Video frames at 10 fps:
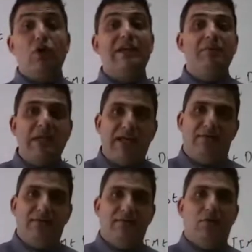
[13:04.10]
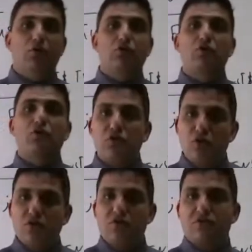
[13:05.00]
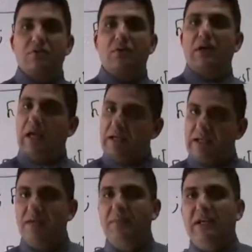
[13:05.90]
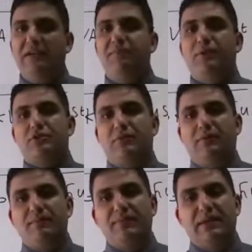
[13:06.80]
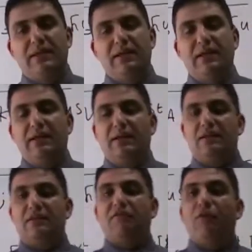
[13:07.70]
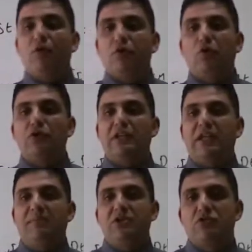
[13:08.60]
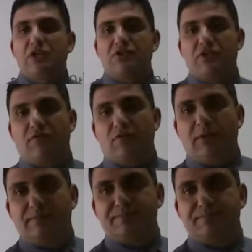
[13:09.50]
to eliminate or to reduce and eliminate, if possible, the fault or the damage to the transformer.